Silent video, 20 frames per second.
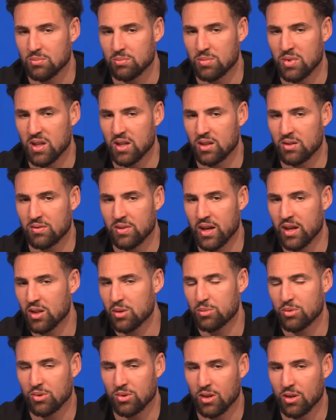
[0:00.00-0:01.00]
being
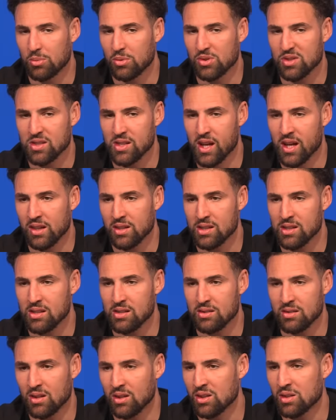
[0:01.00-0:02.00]
available almost
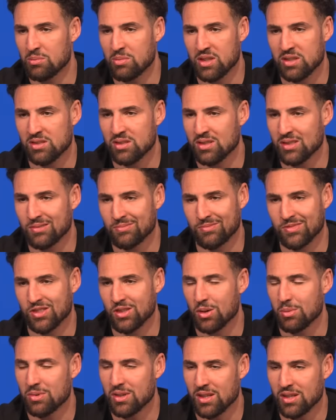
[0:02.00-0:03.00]
nightly, only missing
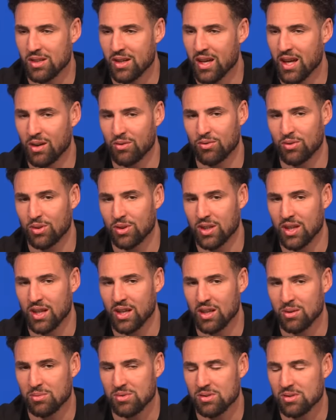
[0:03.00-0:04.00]
so many a handful of
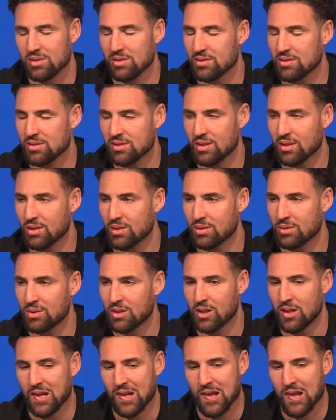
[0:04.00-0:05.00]
games. So
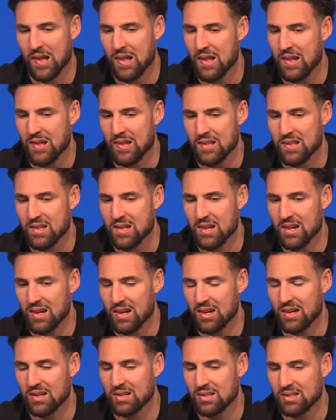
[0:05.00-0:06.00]

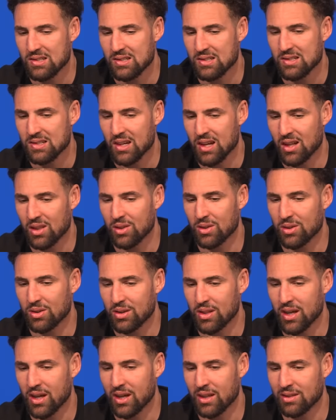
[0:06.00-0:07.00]
uh, I
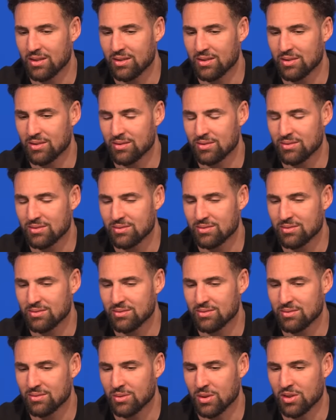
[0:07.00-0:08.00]
learned that
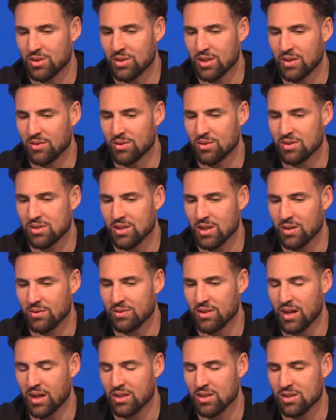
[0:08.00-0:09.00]
when you give yourself
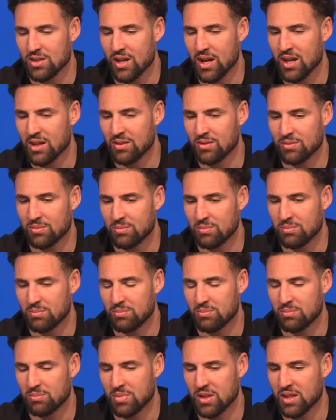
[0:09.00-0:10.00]
that shot of
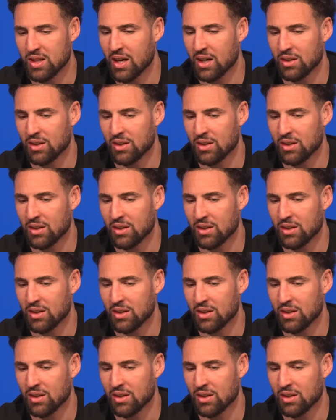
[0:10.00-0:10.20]
being